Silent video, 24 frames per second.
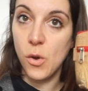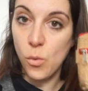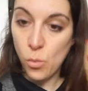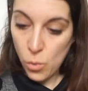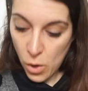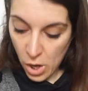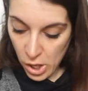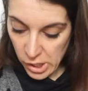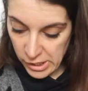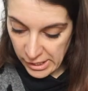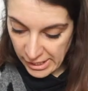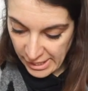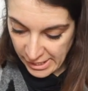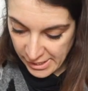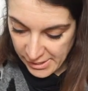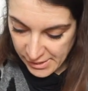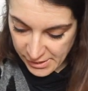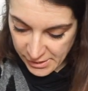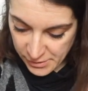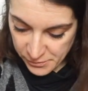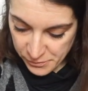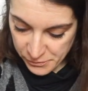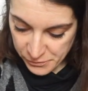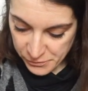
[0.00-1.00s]
wallet,
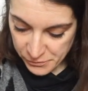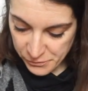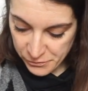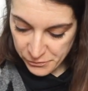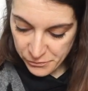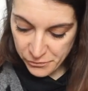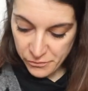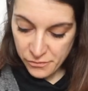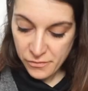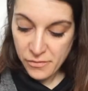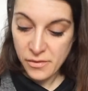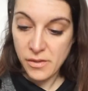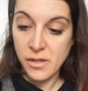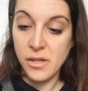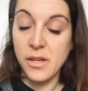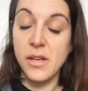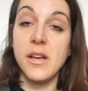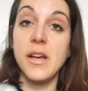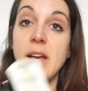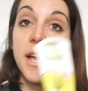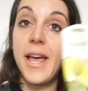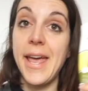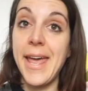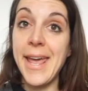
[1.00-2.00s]

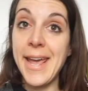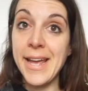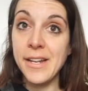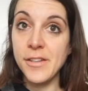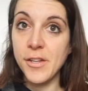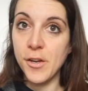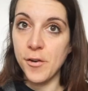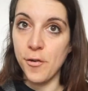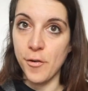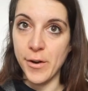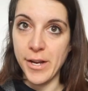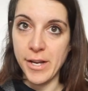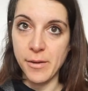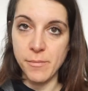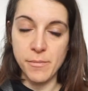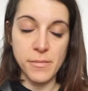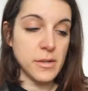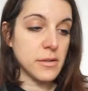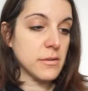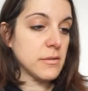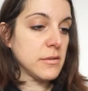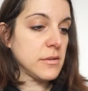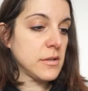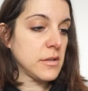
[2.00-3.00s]
hand cream.
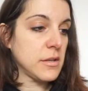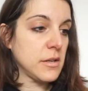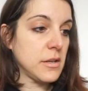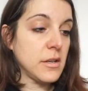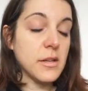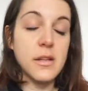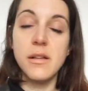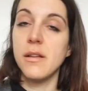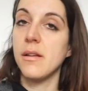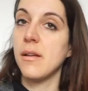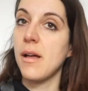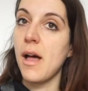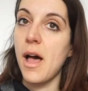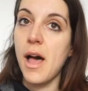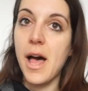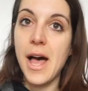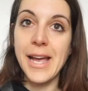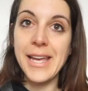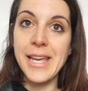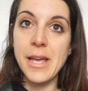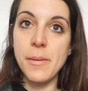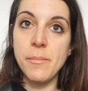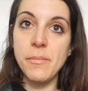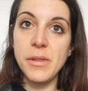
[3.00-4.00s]

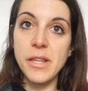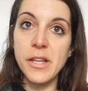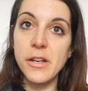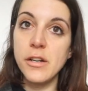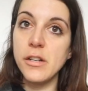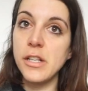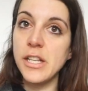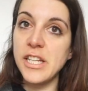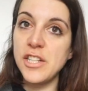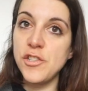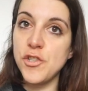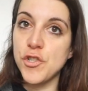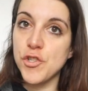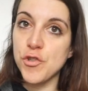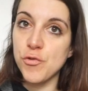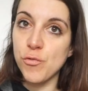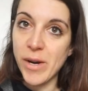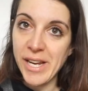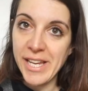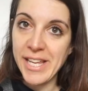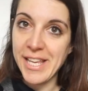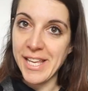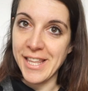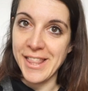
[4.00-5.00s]
I am literally
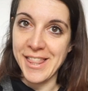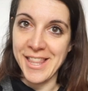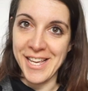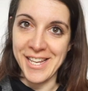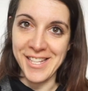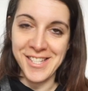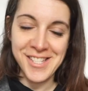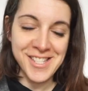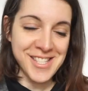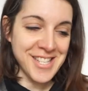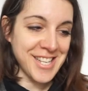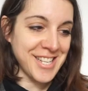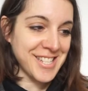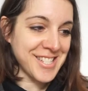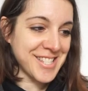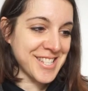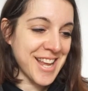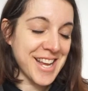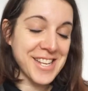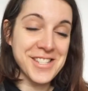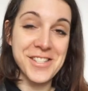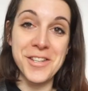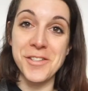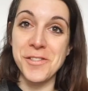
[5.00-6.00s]
drinking this these
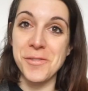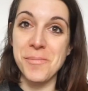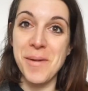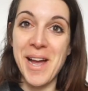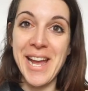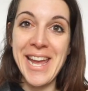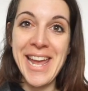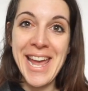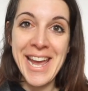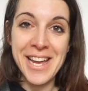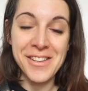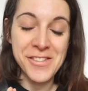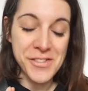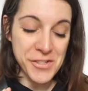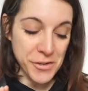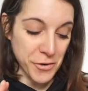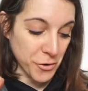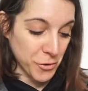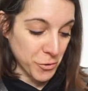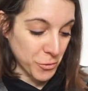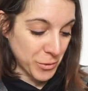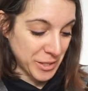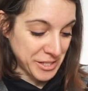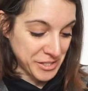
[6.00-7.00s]
days because my hands are
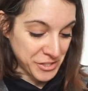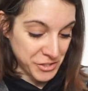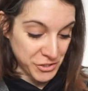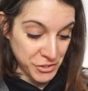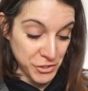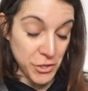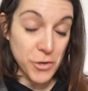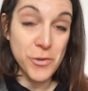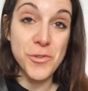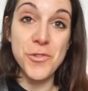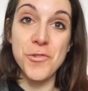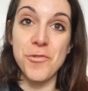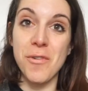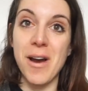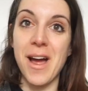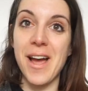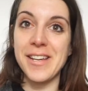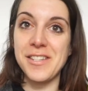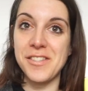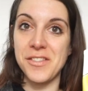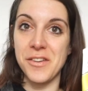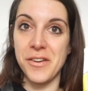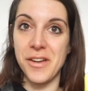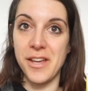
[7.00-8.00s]
always so
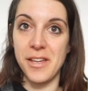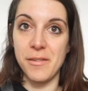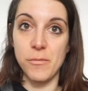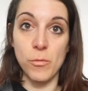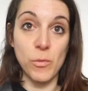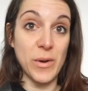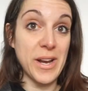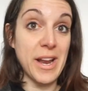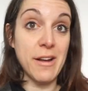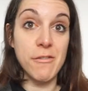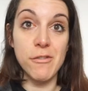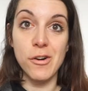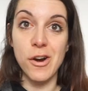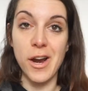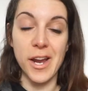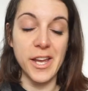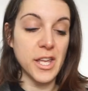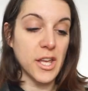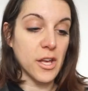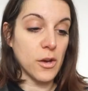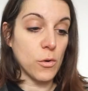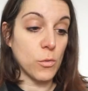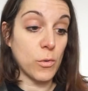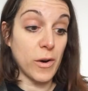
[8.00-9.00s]
dry. So
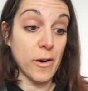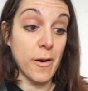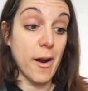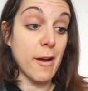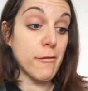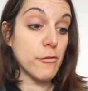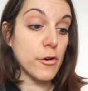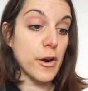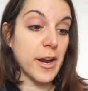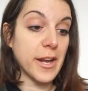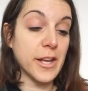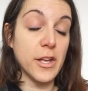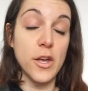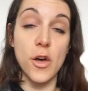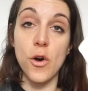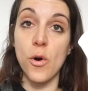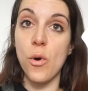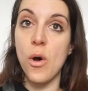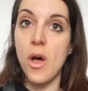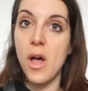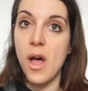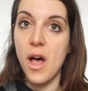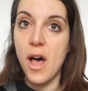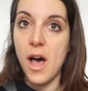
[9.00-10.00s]
wherever I
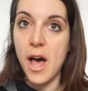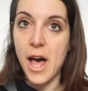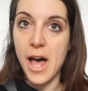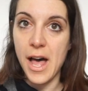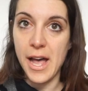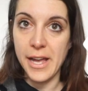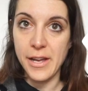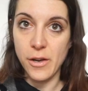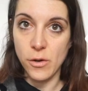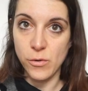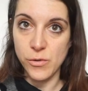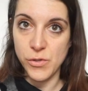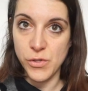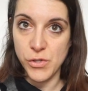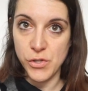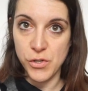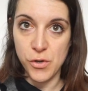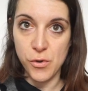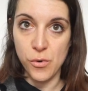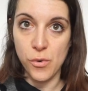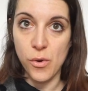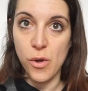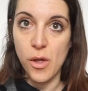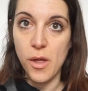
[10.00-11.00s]
go, I
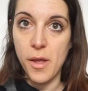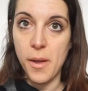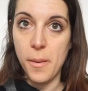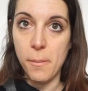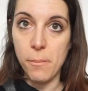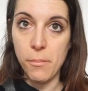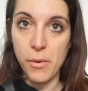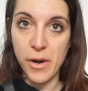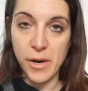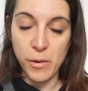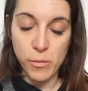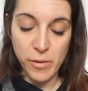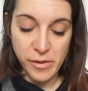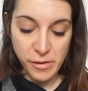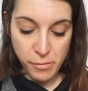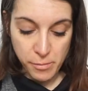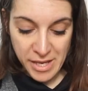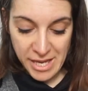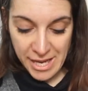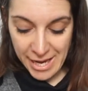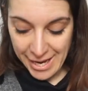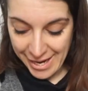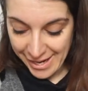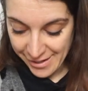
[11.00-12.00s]
also bring with
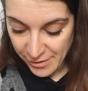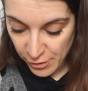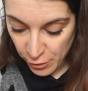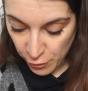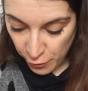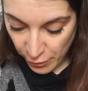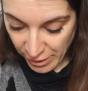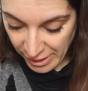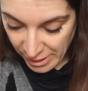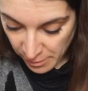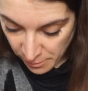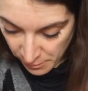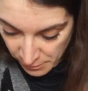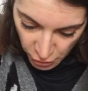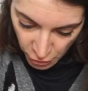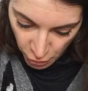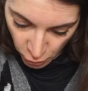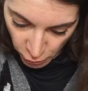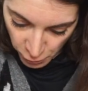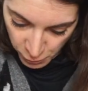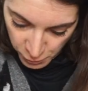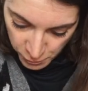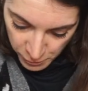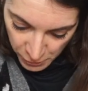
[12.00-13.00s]
me hand cream,
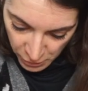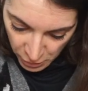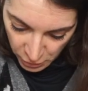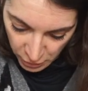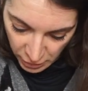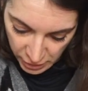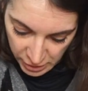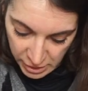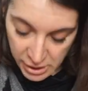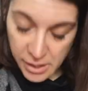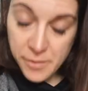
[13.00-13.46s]
notebook,